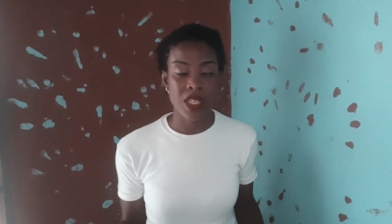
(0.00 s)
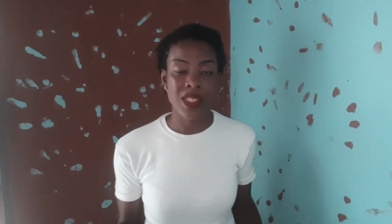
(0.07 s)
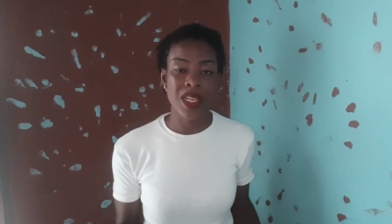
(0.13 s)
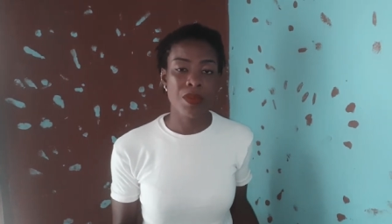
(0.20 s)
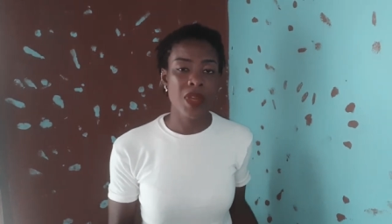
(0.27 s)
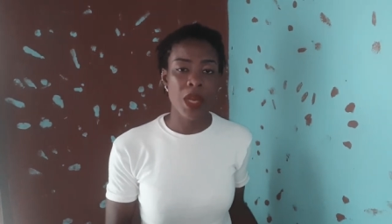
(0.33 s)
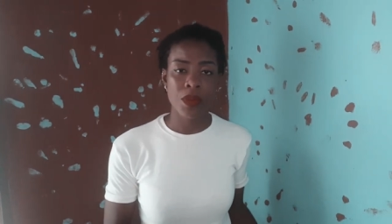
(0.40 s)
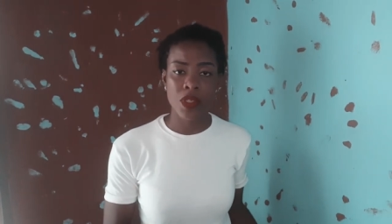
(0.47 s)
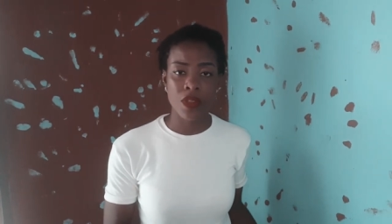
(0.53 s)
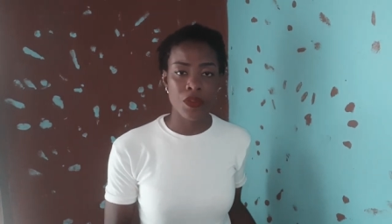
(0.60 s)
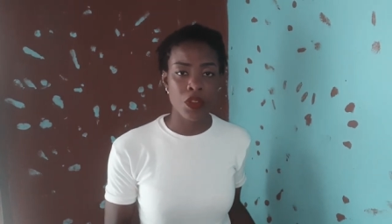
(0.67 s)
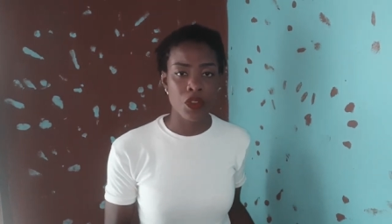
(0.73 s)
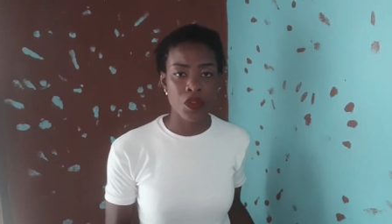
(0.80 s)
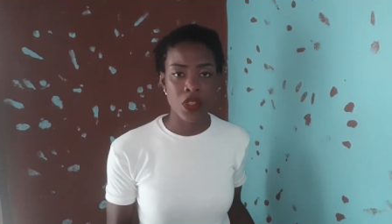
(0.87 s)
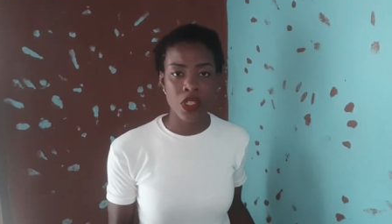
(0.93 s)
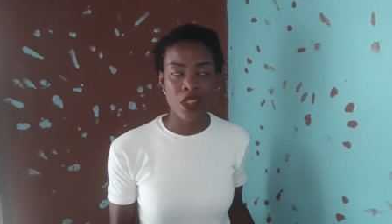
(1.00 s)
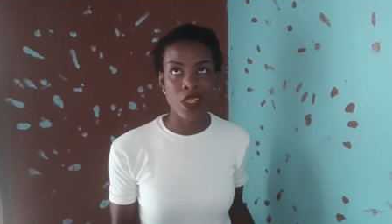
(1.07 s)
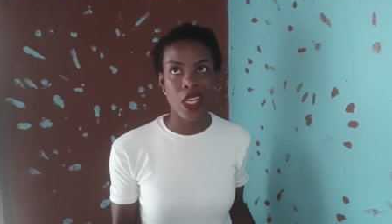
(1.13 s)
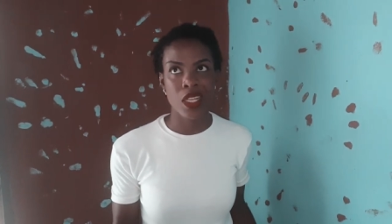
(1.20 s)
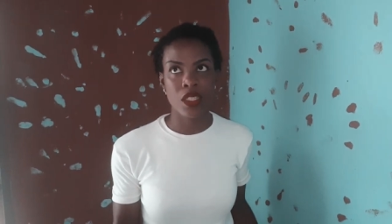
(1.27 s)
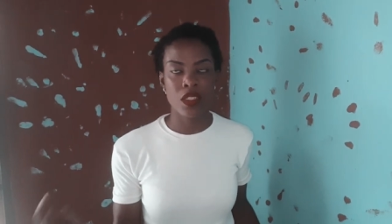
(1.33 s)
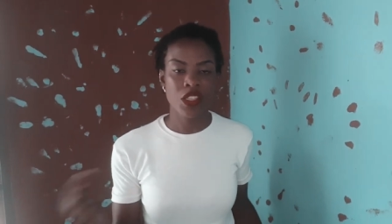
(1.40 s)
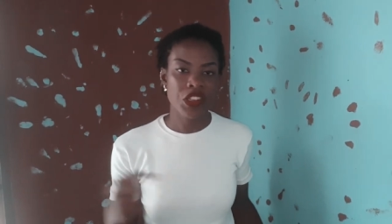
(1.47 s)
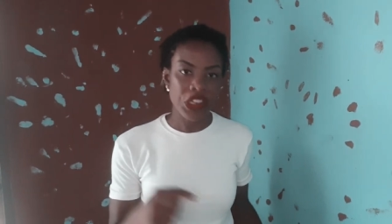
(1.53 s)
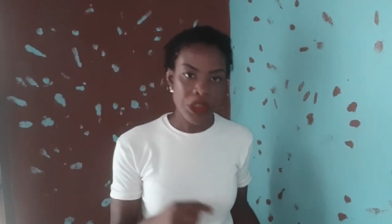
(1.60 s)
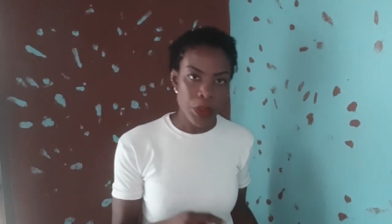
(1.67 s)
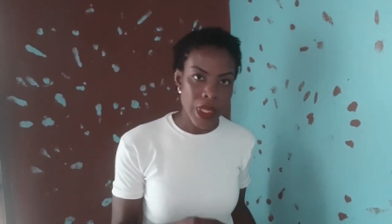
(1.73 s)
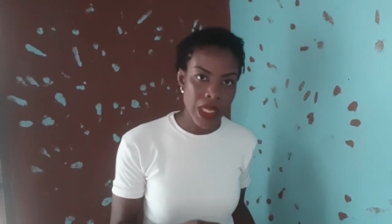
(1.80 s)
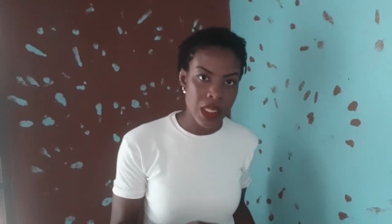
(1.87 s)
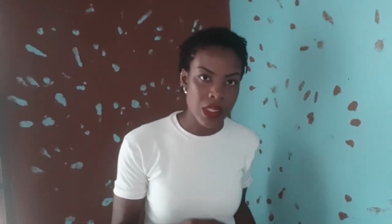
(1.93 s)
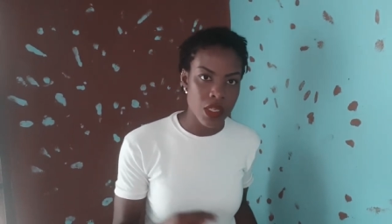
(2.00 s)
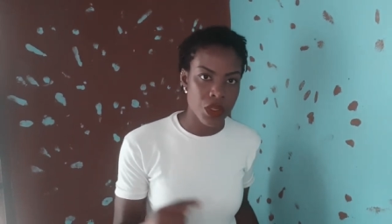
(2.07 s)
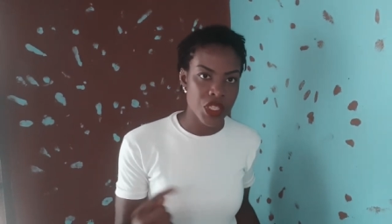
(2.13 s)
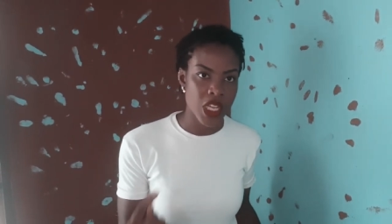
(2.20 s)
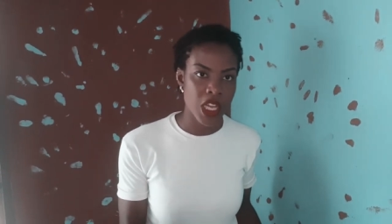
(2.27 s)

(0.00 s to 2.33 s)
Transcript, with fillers: Yes, I captured a few of it in like the third week, so